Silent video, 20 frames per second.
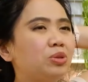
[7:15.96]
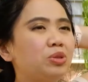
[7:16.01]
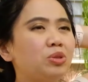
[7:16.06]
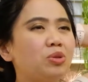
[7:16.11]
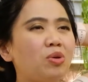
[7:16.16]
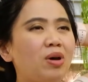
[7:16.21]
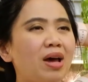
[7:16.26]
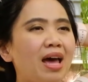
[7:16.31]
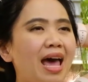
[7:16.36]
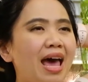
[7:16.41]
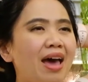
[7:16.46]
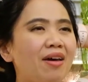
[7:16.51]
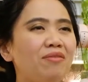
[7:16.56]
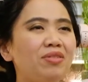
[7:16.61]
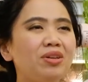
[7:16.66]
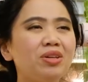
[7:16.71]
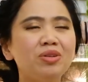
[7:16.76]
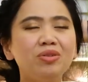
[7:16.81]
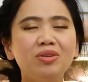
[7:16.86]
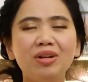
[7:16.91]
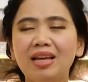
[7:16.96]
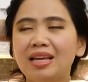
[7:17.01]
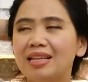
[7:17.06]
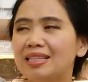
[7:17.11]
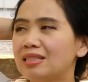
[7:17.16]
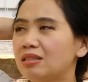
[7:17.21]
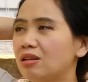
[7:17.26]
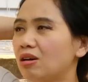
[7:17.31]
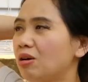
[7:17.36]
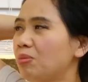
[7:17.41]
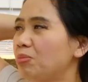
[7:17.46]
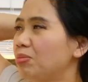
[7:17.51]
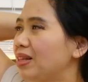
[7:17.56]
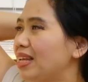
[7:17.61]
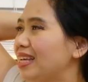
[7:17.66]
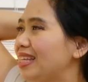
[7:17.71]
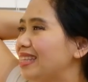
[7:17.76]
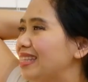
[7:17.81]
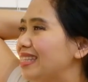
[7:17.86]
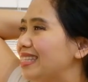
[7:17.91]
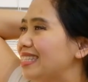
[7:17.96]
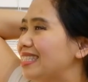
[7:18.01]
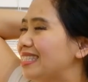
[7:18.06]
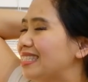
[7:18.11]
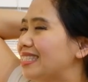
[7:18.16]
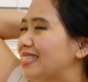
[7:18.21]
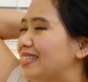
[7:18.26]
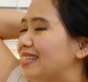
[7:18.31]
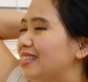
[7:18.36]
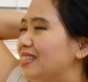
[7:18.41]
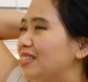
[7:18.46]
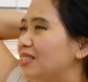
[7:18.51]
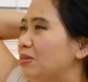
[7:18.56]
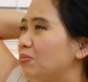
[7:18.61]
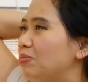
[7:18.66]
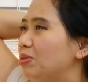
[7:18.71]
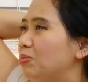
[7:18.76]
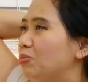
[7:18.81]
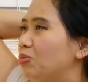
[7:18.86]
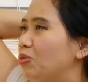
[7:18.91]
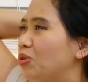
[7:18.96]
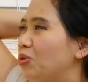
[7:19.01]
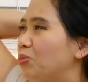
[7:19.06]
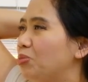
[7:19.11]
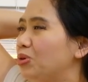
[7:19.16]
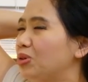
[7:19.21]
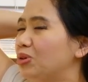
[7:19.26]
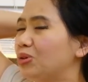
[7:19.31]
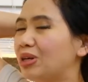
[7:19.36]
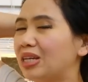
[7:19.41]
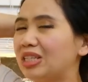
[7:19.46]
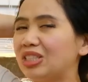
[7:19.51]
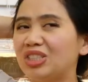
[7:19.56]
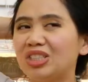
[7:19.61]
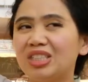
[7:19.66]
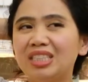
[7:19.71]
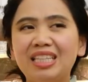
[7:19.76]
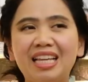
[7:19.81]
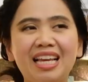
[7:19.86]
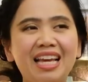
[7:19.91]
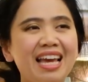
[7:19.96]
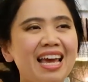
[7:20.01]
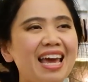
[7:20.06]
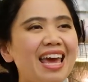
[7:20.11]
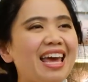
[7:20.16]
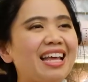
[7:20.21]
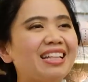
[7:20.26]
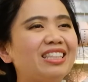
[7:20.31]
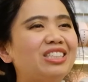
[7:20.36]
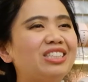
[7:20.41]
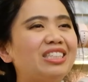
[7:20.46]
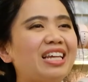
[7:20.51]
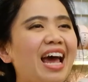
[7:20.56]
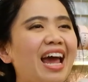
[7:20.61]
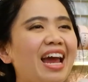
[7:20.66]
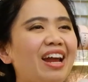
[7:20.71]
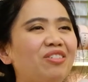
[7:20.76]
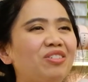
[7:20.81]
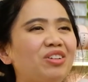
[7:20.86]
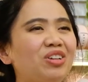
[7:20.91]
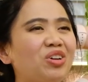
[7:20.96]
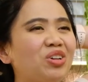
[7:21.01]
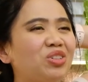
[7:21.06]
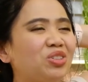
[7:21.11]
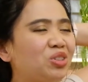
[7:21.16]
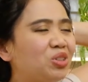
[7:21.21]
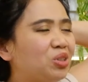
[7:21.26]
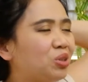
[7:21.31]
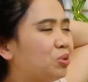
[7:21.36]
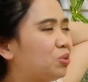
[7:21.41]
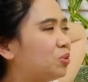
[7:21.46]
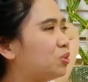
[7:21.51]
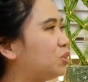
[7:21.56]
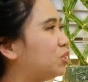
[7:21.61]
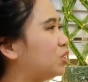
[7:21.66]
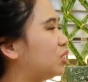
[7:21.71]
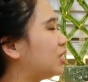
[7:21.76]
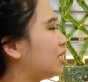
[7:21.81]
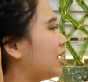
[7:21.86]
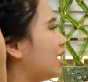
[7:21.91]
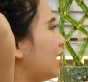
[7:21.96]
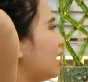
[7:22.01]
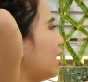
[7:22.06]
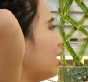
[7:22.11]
So having your hands up like this is a little bit more progression and tiring on your shoulders.